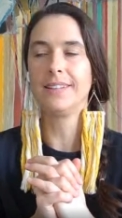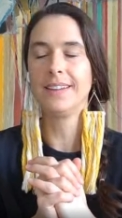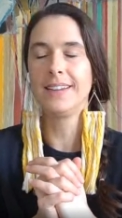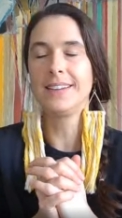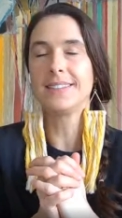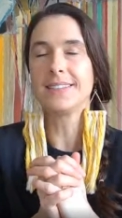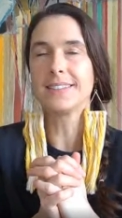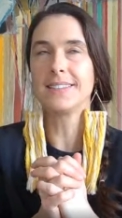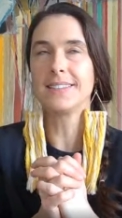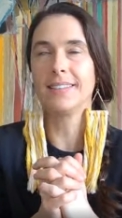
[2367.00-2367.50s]
he
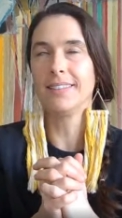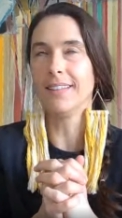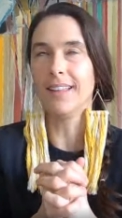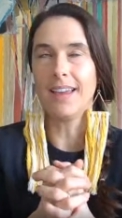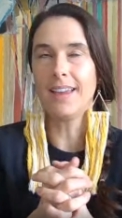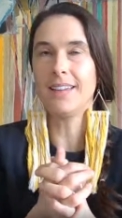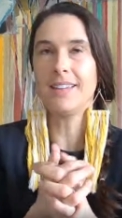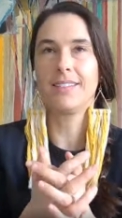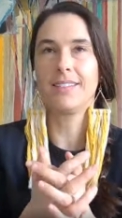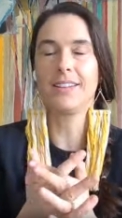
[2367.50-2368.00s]
doesn't
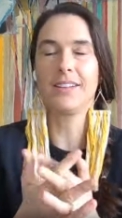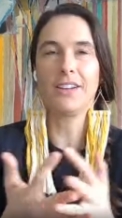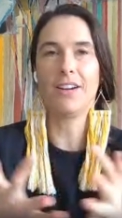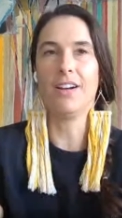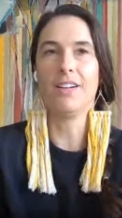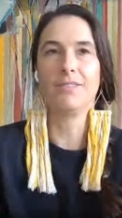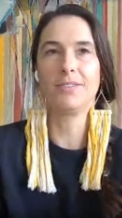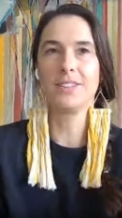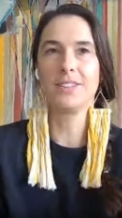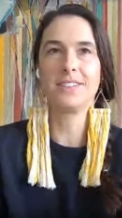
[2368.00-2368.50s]
like the
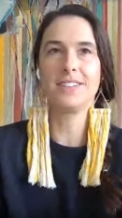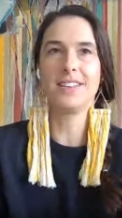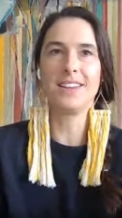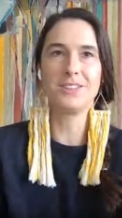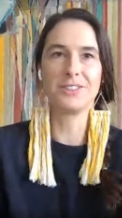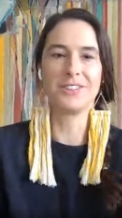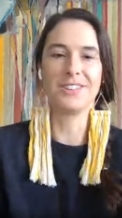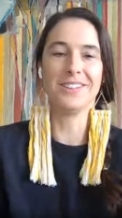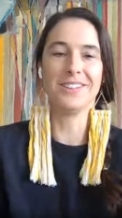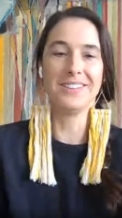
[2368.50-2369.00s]

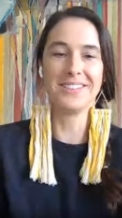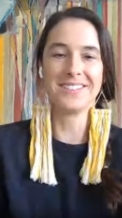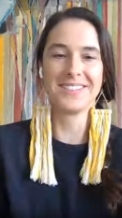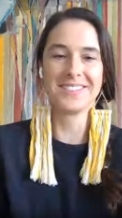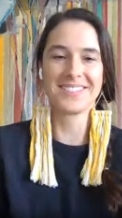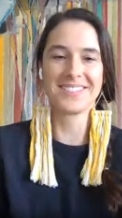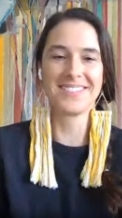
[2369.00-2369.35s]
conversations